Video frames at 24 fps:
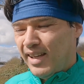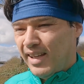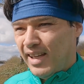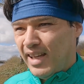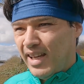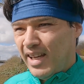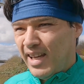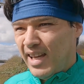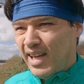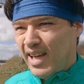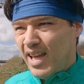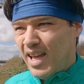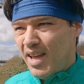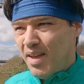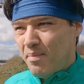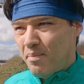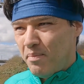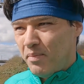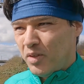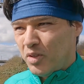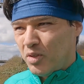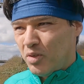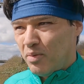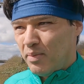
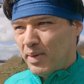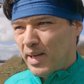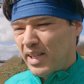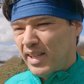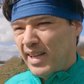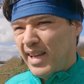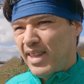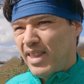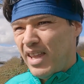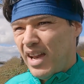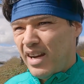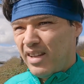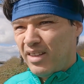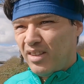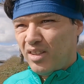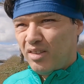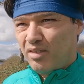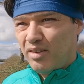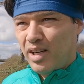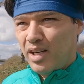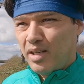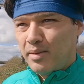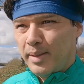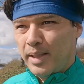so we might get that in
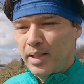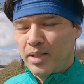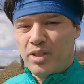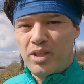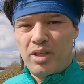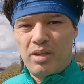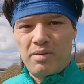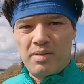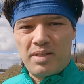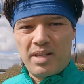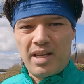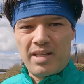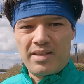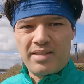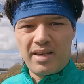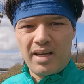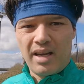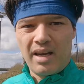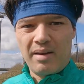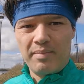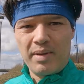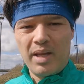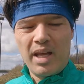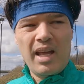around about Tuesday
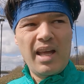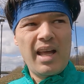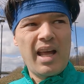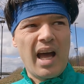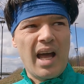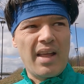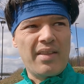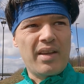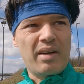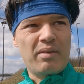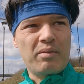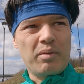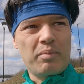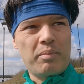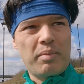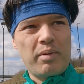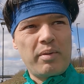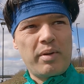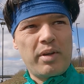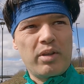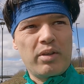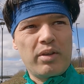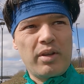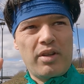time, and then we'll
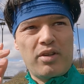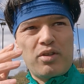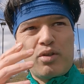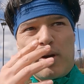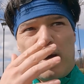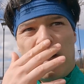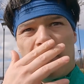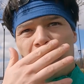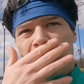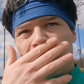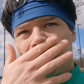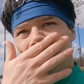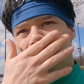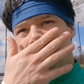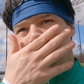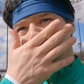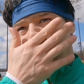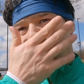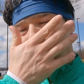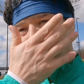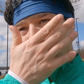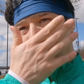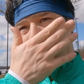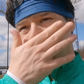probably go at the track on
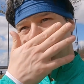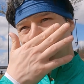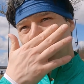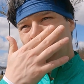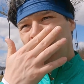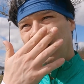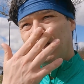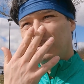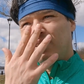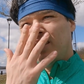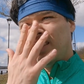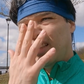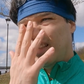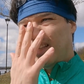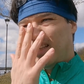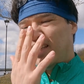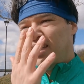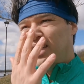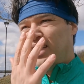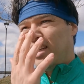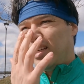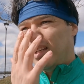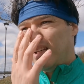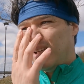Friday as well.
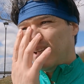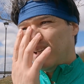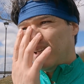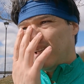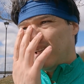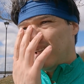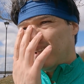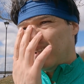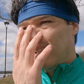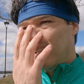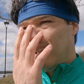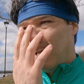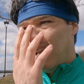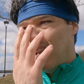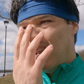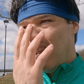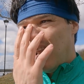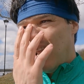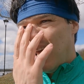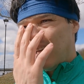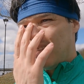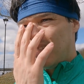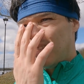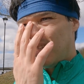
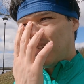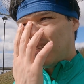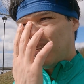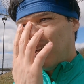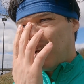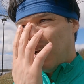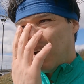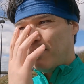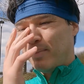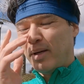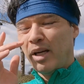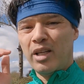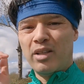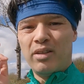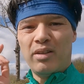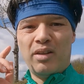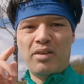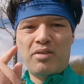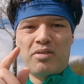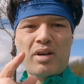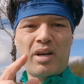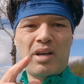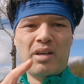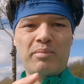Unless I might go at
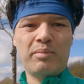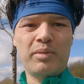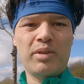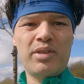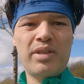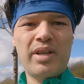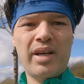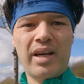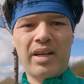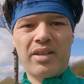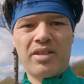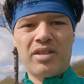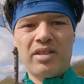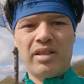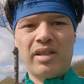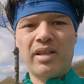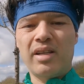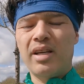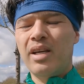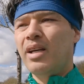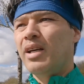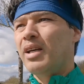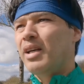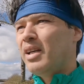the track on Monday actually.
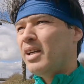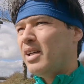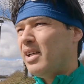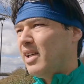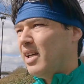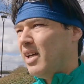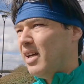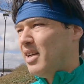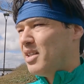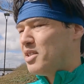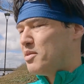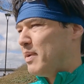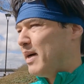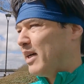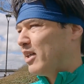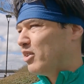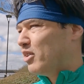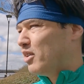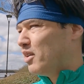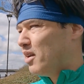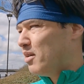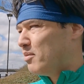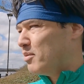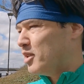It's Bank
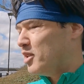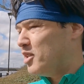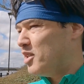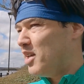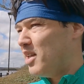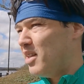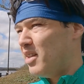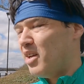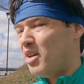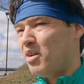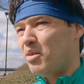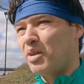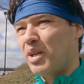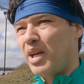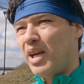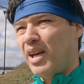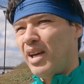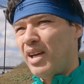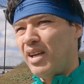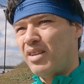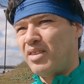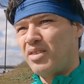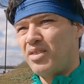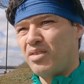Holiday Monday in the
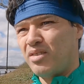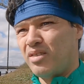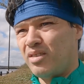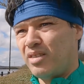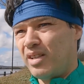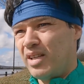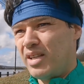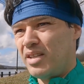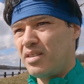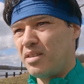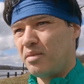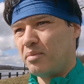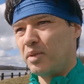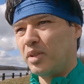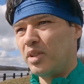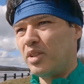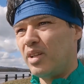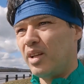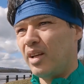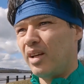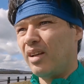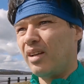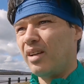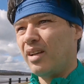UK, so Easter
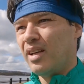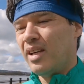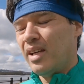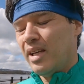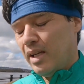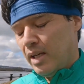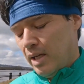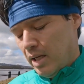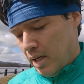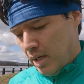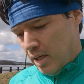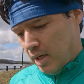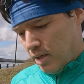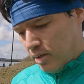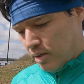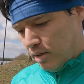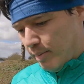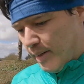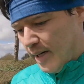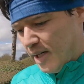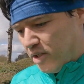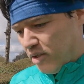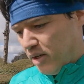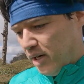Monday. So
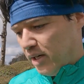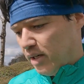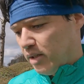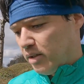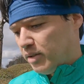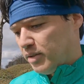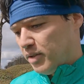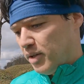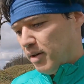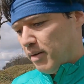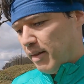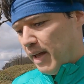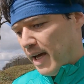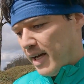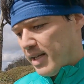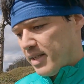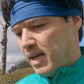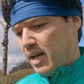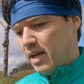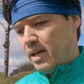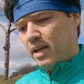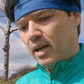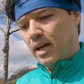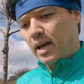I might try and go and do
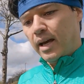that.